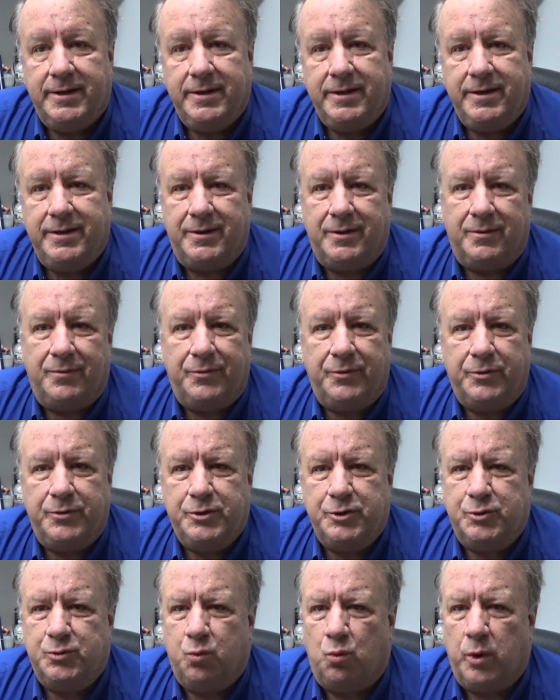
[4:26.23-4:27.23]
they're
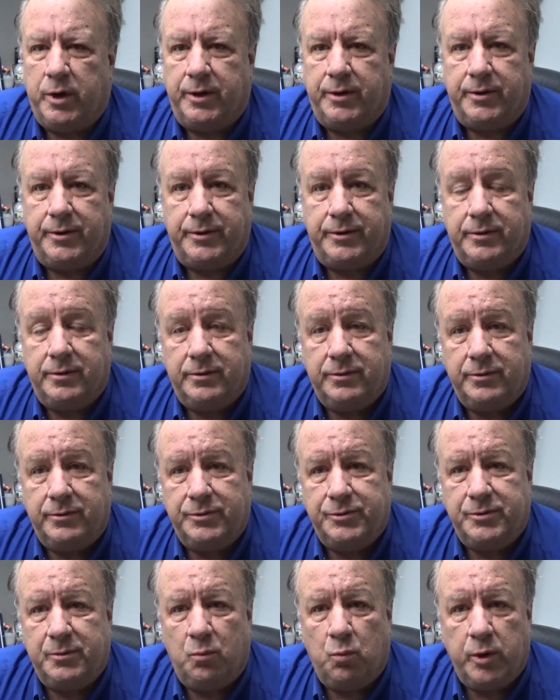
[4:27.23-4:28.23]
just weird. There's
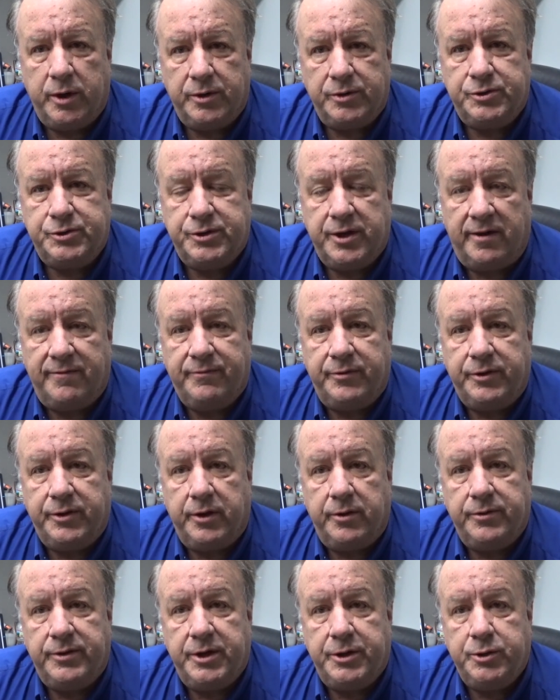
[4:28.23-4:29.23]
some weird stuff in
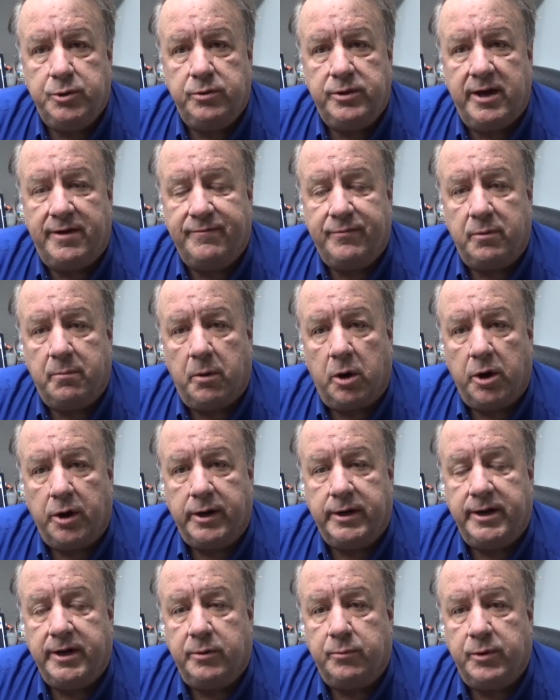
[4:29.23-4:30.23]
there, and they do that for
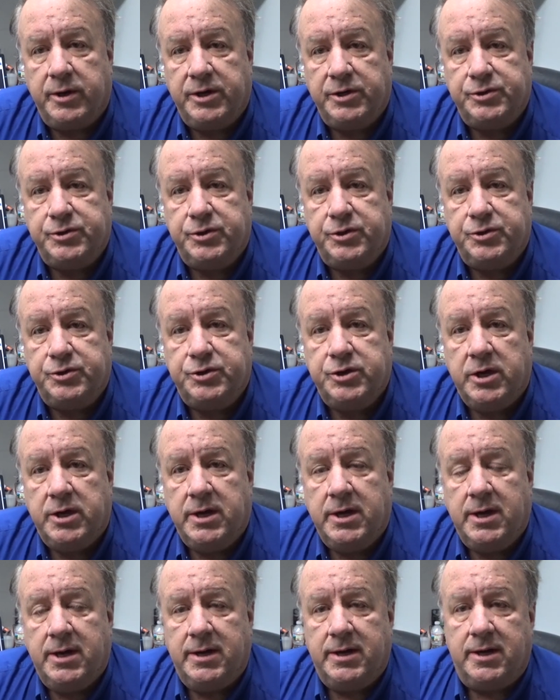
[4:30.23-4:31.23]
marketing reasons.
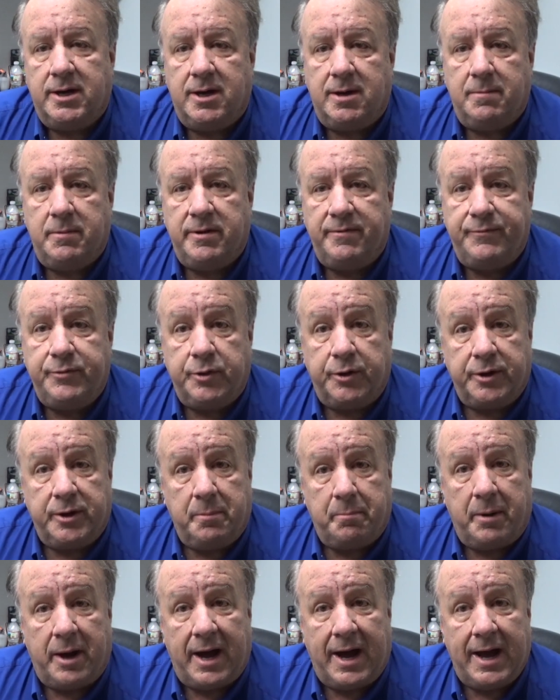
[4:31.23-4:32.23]
If you're going
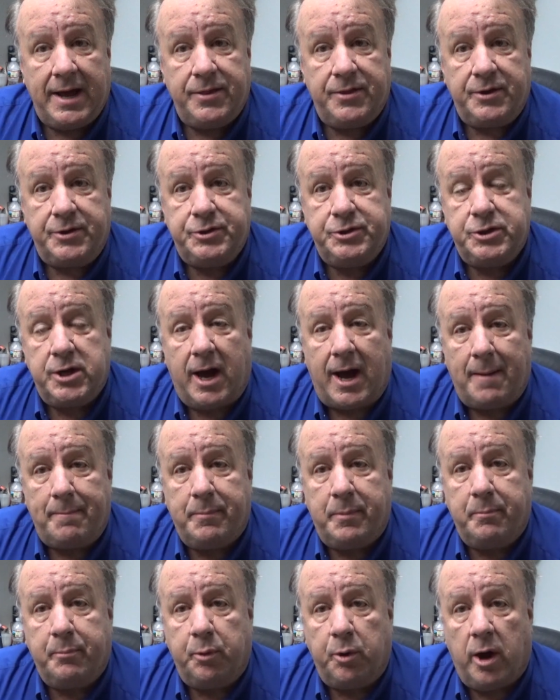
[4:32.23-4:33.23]
to buy the top
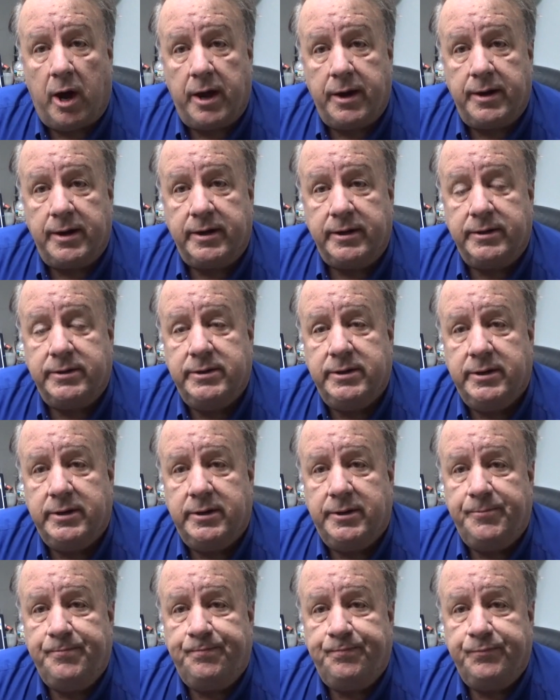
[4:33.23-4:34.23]
product,
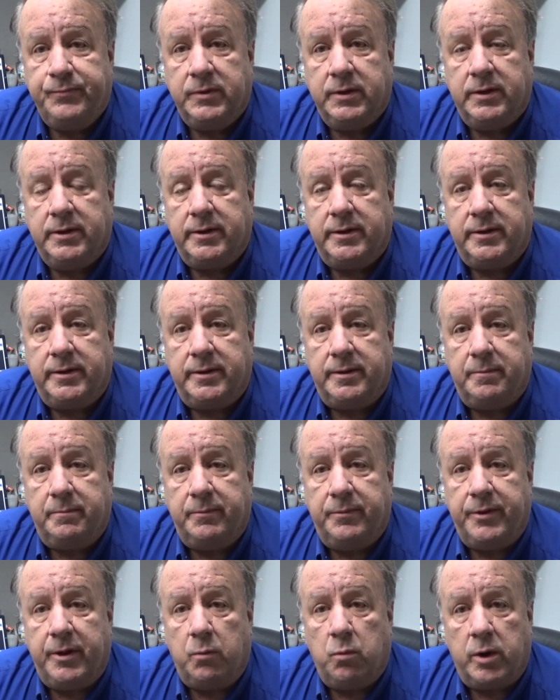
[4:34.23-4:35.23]

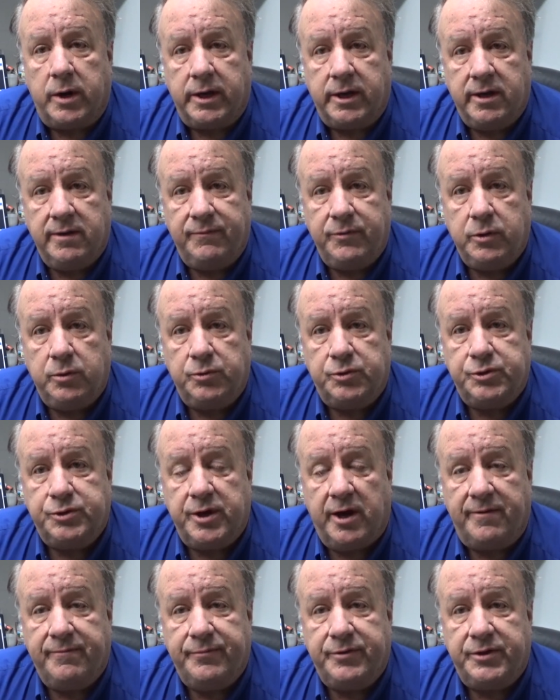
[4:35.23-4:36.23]
they want to give you
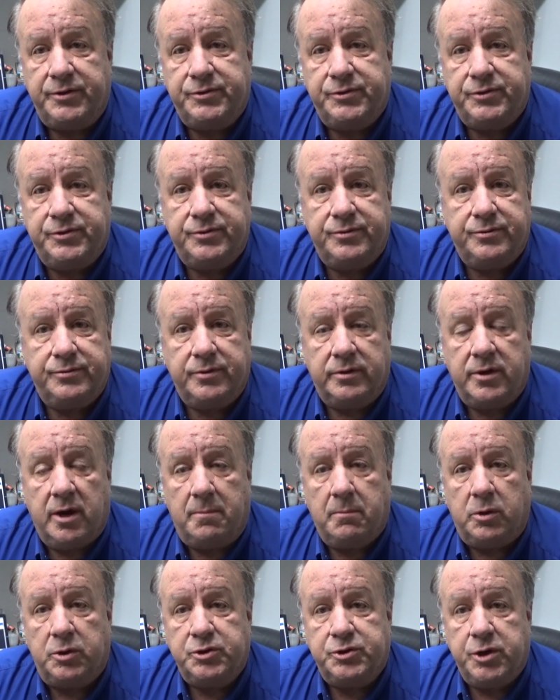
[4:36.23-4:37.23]
stuff that's
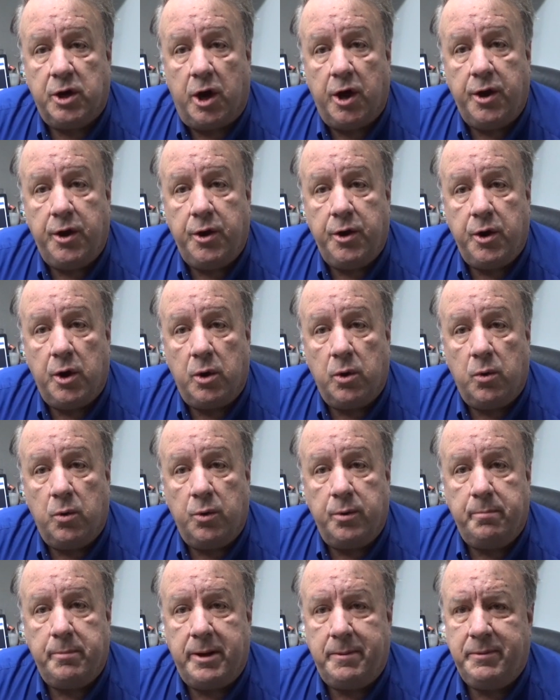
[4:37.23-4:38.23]
almost
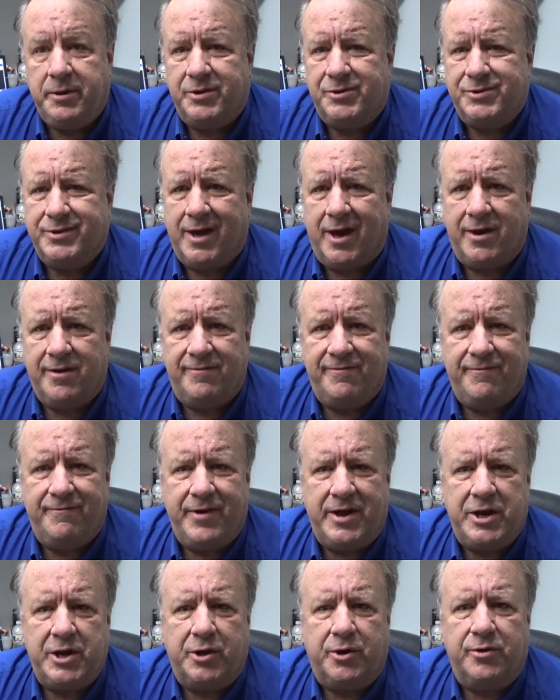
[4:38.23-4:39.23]
unknown. Maybe it's got a
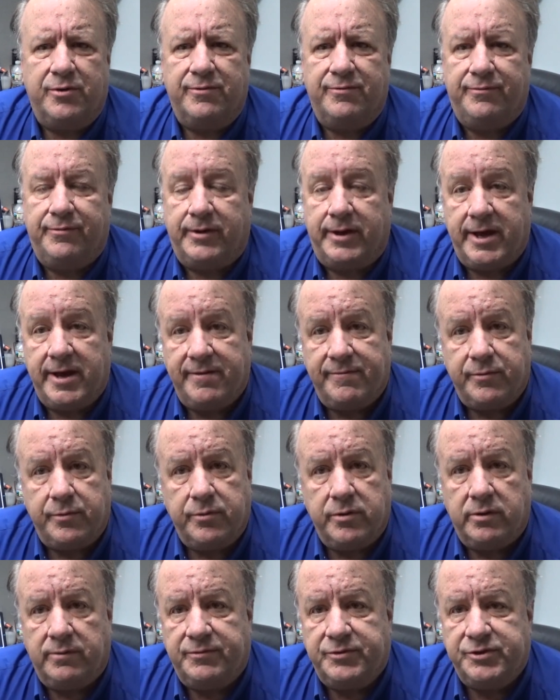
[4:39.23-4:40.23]
vinegar
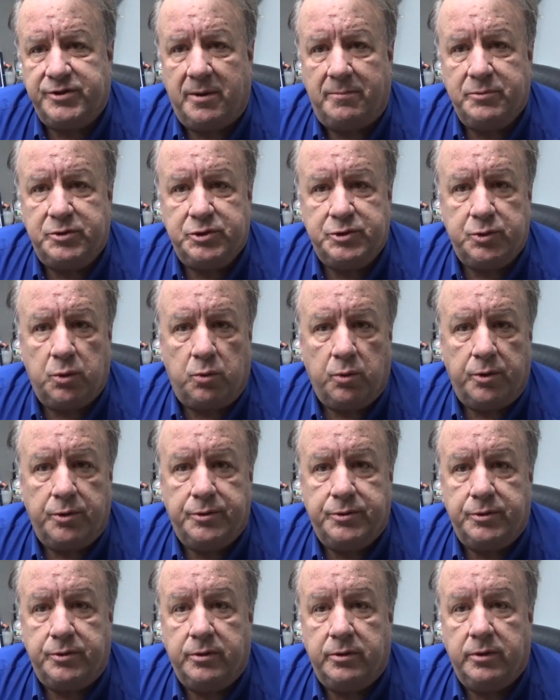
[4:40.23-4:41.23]
flavor of some
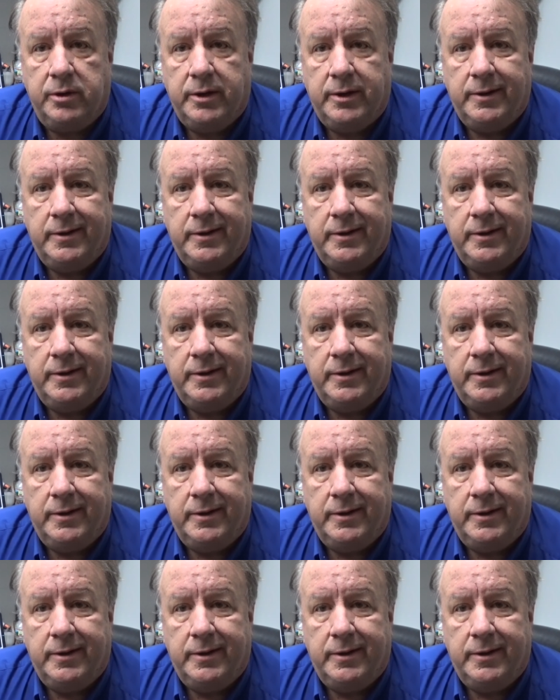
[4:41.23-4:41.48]
sort, or